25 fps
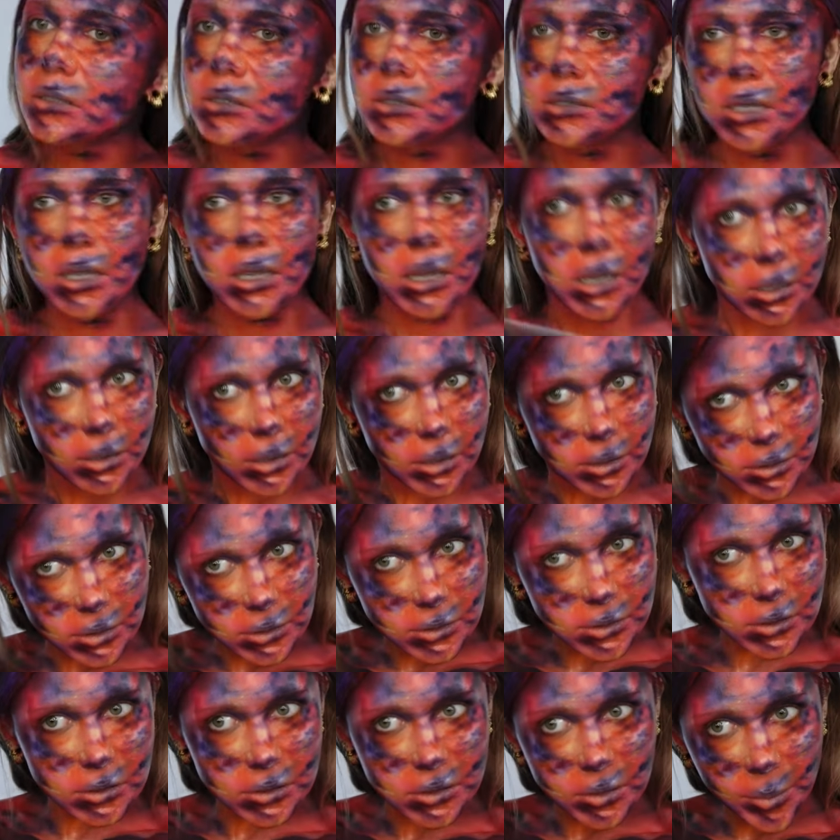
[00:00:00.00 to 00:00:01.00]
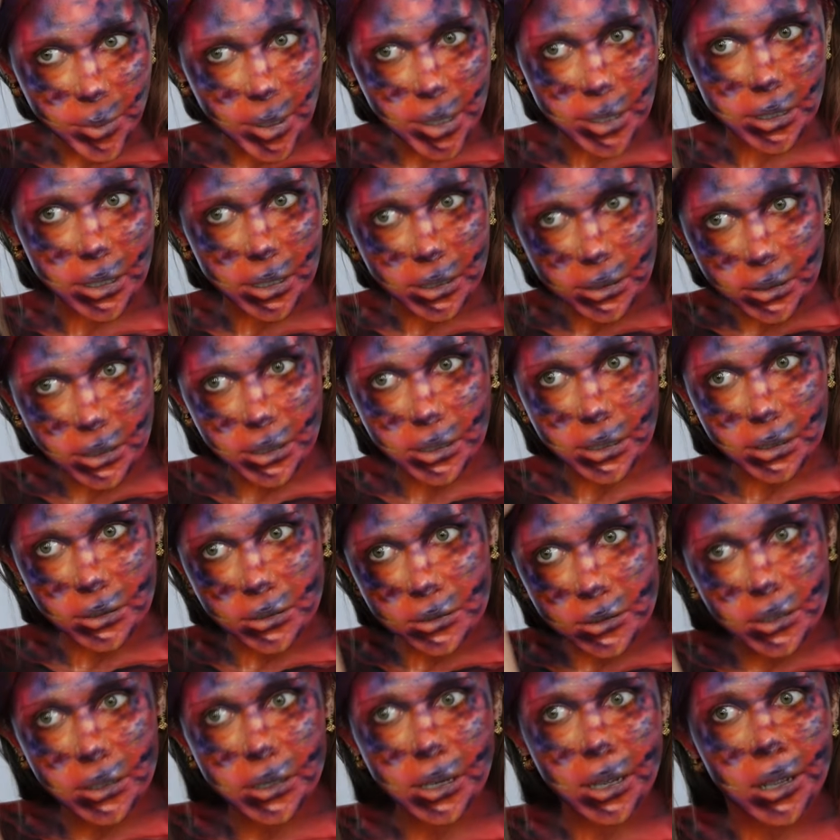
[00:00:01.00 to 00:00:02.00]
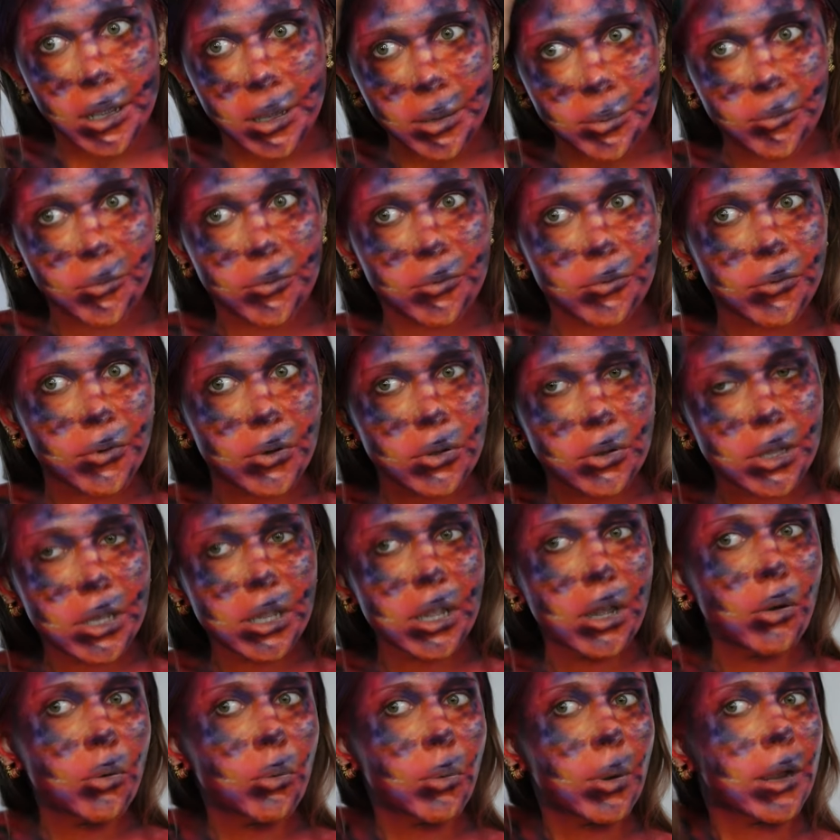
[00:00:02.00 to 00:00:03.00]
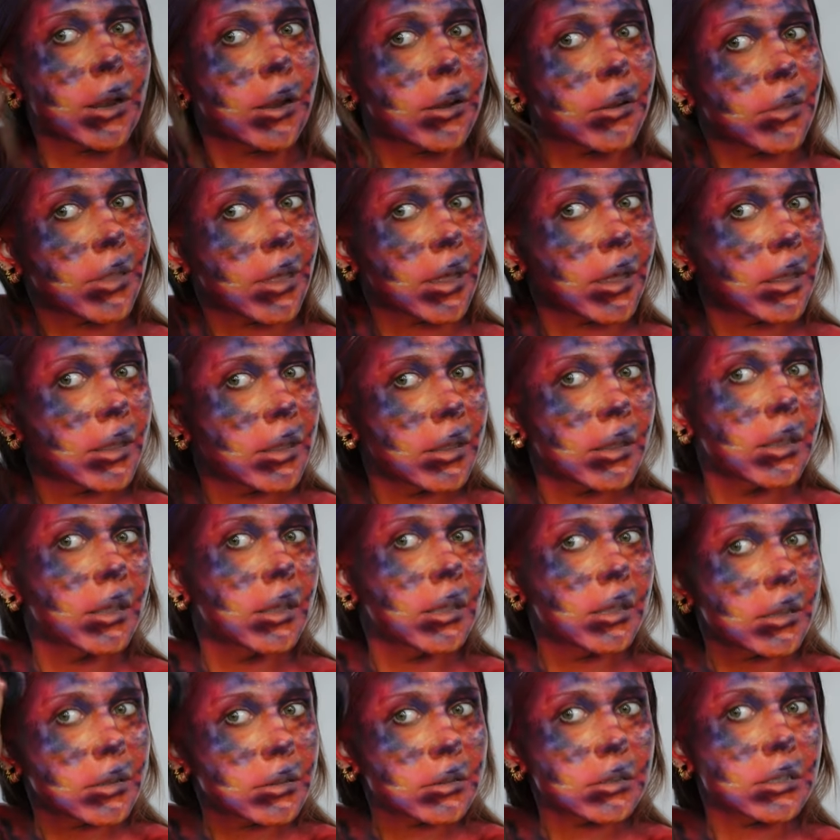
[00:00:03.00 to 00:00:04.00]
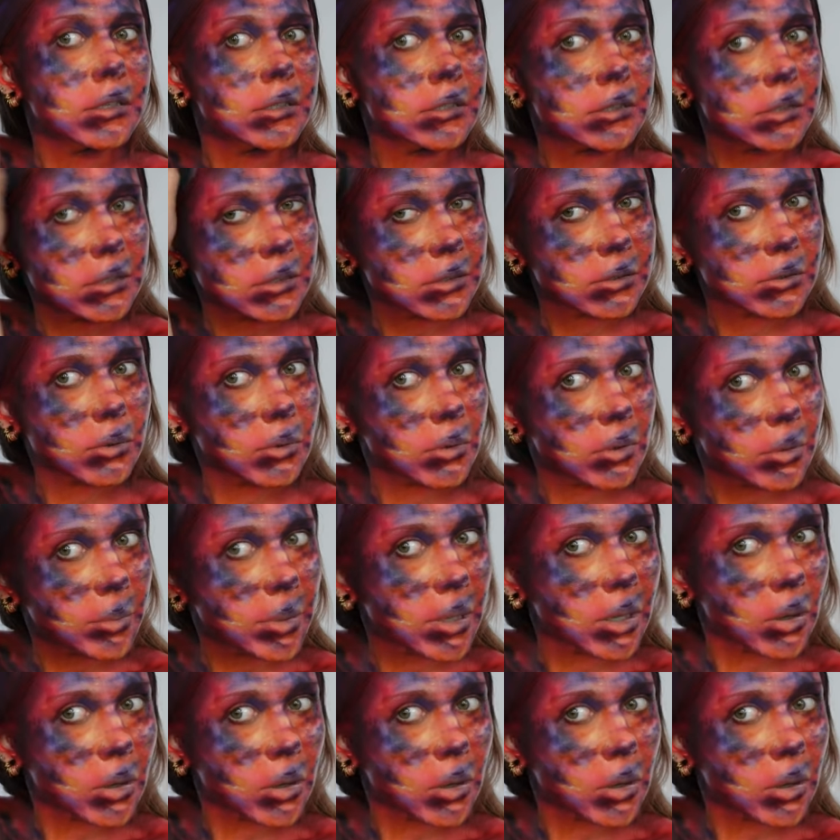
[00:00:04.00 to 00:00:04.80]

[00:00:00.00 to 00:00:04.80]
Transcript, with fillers: saying that this is a bad idea? It's like I am fully aware that this is going to be